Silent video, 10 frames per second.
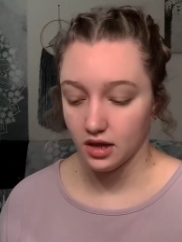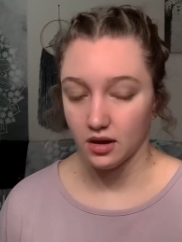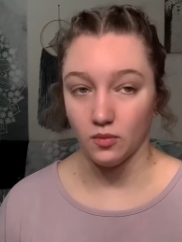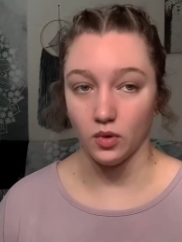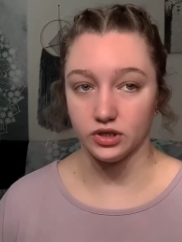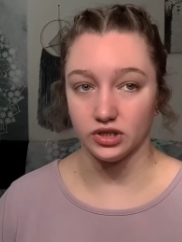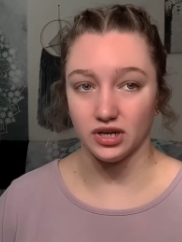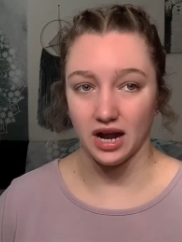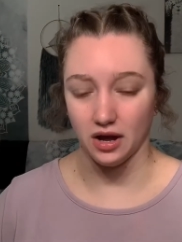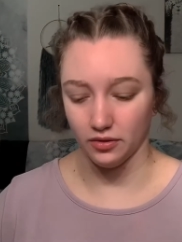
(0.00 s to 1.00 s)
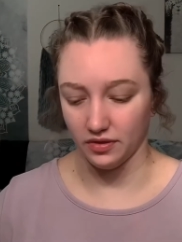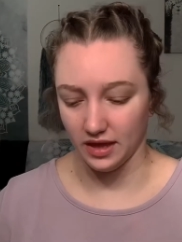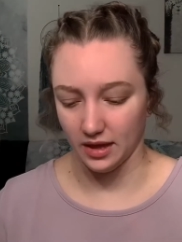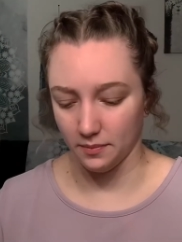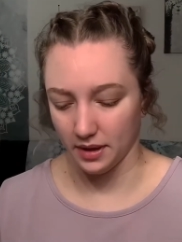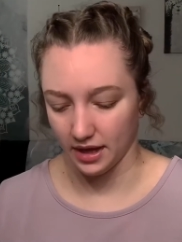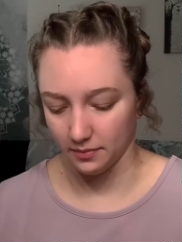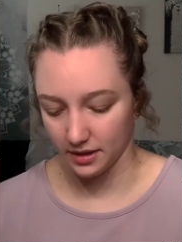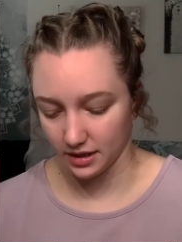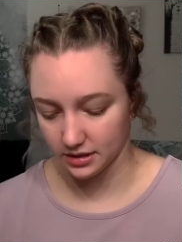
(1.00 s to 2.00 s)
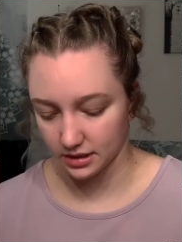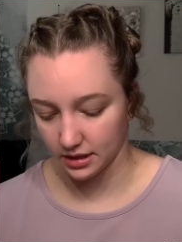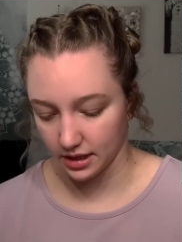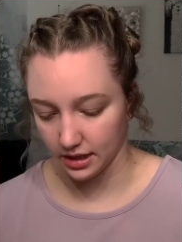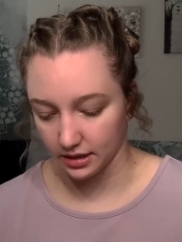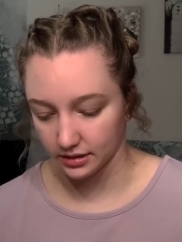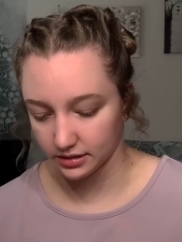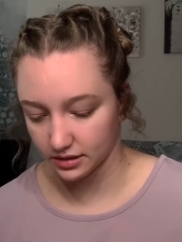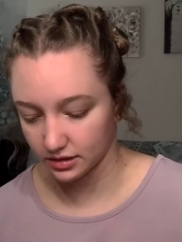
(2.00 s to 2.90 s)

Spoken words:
I wonder how the pigment is.